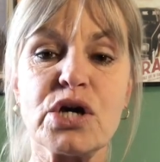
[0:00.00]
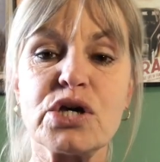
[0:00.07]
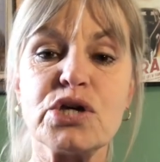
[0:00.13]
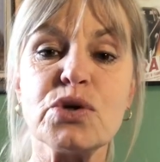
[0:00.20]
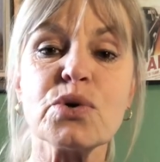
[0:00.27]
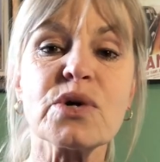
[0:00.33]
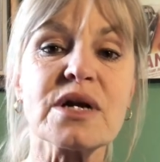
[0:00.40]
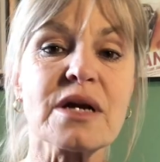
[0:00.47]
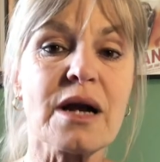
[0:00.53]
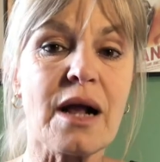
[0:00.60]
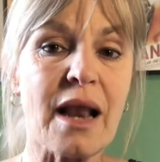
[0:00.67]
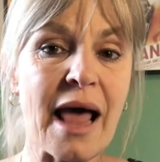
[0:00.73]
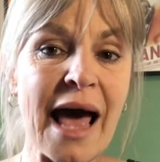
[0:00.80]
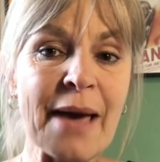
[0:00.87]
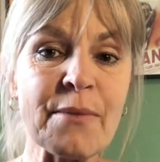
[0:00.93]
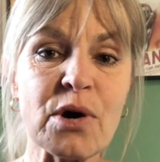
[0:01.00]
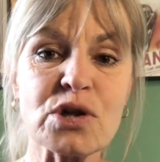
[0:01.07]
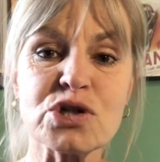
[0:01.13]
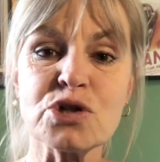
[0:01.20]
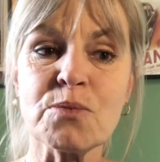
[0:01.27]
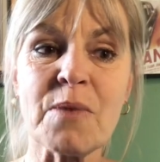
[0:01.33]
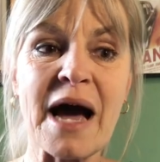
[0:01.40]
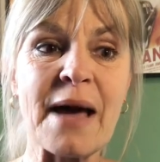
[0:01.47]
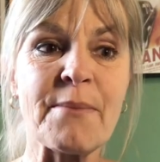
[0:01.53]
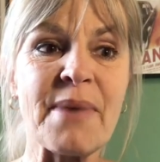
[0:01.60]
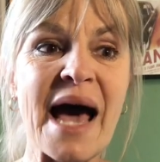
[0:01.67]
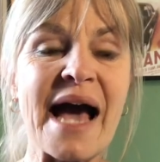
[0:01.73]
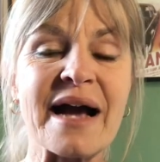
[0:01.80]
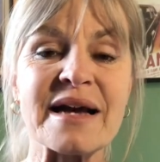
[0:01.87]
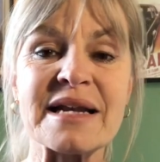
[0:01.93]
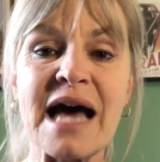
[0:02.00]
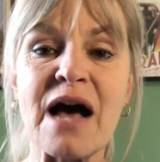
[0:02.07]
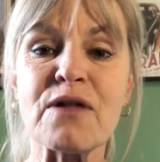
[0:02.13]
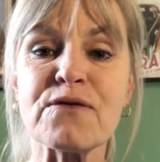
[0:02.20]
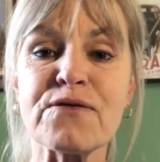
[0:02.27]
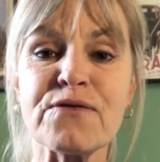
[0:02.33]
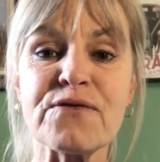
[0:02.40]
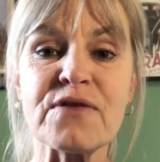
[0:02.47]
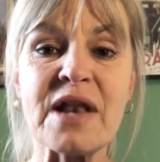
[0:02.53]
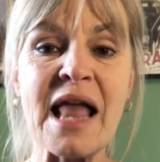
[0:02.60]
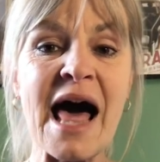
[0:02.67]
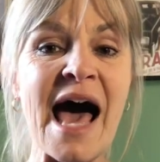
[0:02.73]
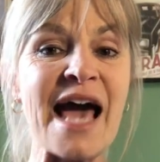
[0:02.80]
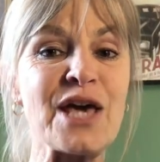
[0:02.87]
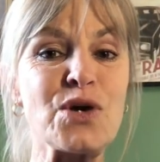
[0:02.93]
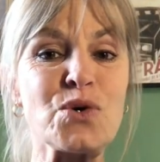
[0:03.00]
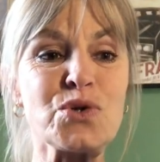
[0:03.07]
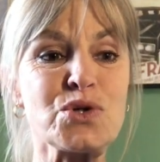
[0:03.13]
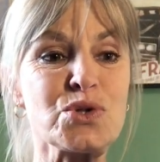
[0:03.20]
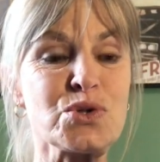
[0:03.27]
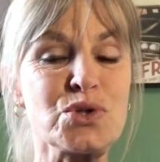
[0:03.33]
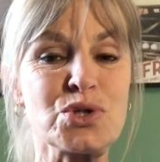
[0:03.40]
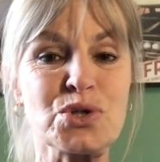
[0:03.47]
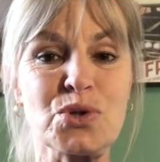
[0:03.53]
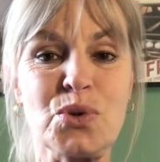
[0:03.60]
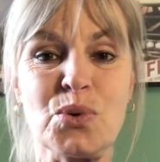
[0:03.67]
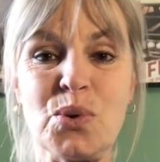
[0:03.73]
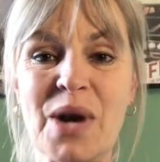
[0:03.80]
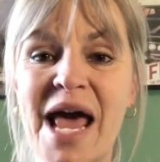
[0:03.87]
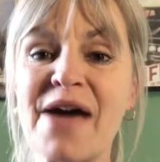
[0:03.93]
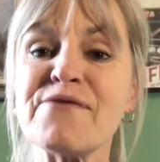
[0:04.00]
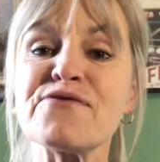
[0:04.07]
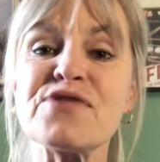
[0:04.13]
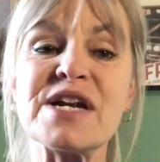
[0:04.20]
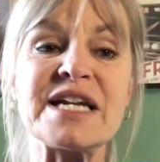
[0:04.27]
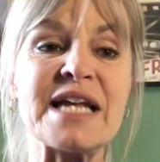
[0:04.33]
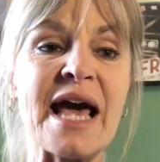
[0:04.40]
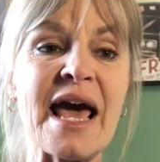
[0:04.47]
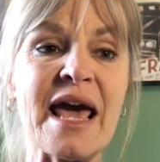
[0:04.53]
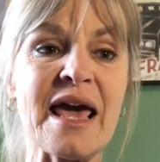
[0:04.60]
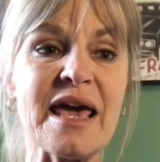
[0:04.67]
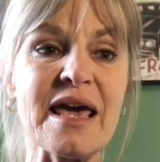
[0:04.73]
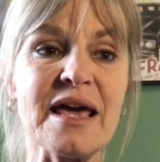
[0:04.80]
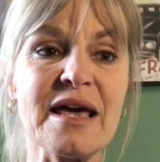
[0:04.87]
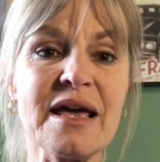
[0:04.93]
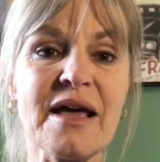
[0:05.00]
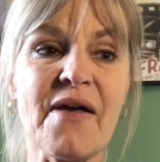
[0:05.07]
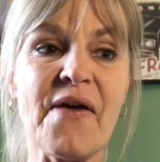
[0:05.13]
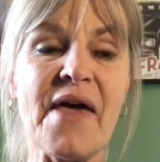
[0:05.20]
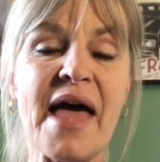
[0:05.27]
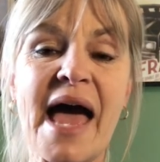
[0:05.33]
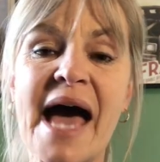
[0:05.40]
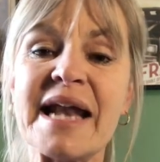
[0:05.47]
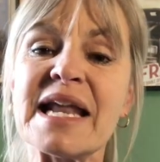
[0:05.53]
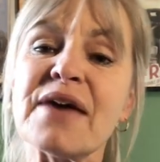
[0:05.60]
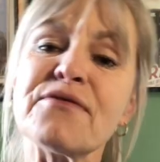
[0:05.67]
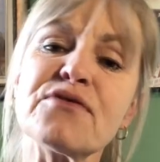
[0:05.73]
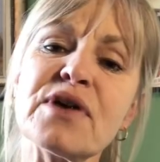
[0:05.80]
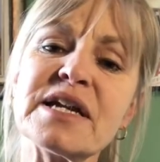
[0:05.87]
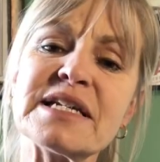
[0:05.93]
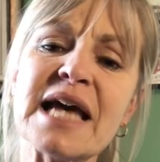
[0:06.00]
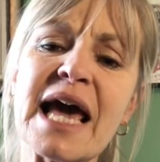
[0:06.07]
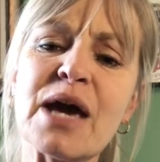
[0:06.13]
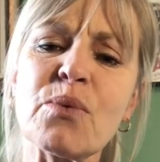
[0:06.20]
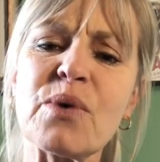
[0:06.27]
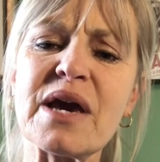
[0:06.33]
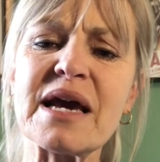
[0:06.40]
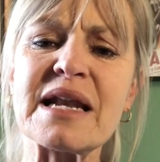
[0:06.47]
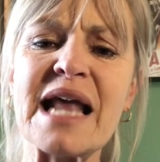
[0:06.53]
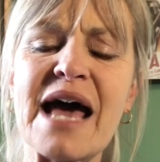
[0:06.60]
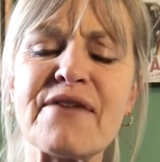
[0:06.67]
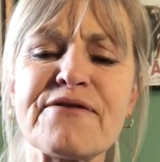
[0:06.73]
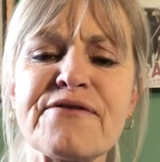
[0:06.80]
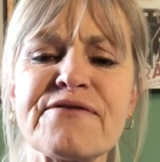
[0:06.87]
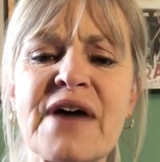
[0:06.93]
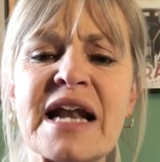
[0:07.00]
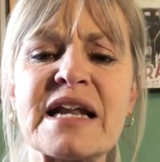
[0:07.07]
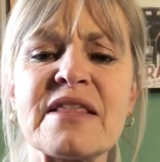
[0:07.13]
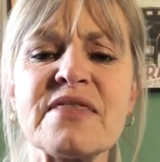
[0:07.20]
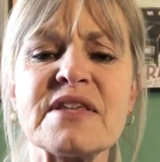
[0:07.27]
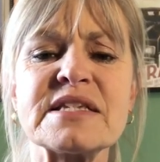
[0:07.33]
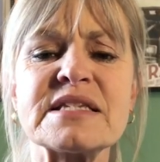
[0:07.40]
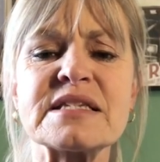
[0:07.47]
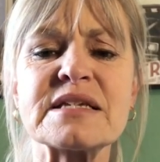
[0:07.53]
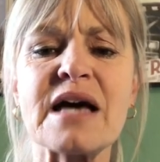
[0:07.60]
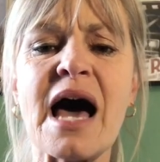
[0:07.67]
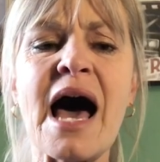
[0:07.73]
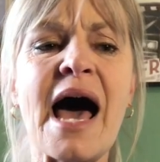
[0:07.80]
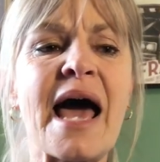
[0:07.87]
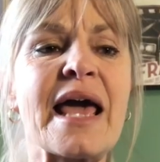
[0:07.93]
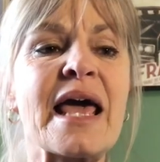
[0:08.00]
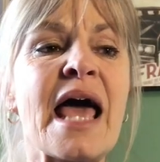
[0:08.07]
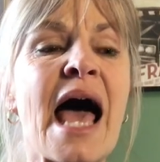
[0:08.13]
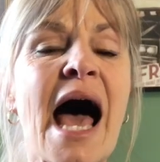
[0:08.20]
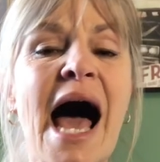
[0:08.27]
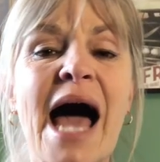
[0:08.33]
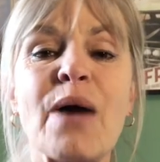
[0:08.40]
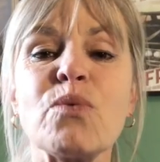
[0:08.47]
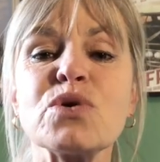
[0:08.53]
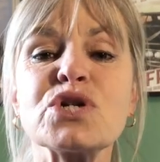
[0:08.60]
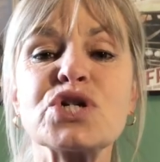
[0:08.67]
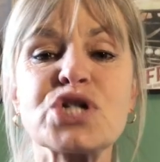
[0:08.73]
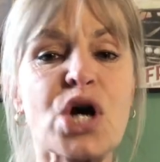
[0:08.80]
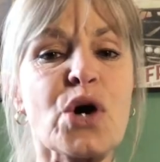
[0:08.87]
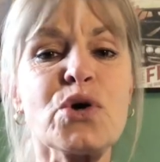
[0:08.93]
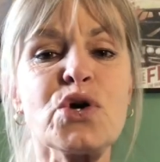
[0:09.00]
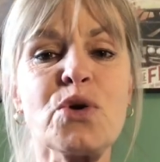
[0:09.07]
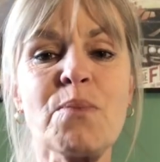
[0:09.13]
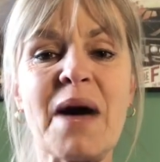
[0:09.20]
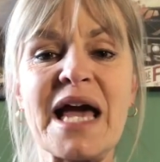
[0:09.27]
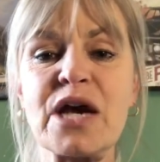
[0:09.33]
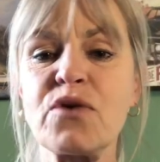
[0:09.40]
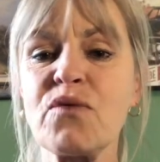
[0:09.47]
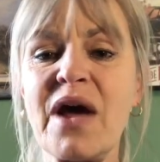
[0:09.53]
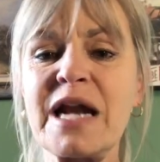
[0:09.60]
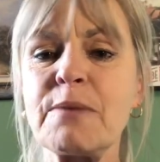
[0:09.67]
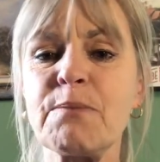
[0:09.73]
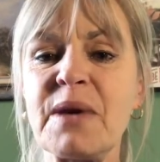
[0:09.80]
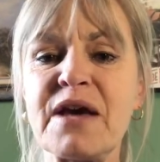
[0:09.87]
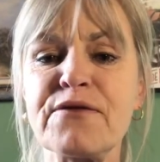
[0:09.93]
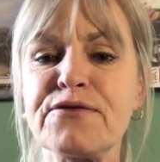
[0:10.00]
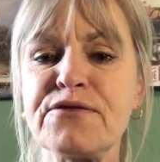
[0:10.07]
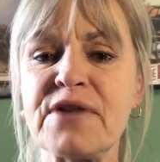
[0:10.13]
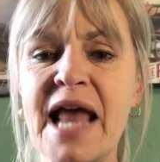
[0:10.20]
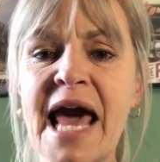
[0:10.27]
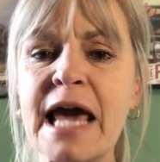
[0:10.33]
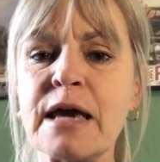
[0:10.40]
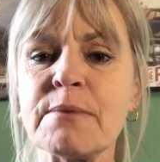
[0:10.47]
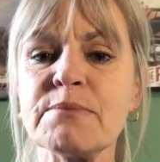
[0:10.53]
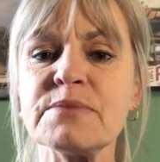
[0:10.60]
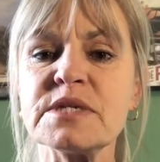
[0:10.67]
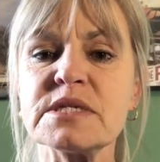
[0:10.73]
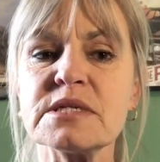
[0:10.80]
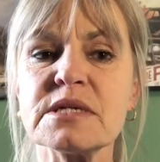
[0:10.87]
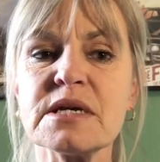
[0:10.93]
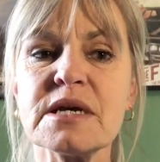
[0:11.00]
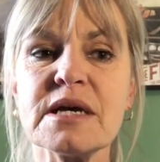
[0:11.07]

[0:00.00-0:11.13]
You can climb onto my back and I'll fly you to school every day. And every day we can have fun in the sky. I will show you my great big flames.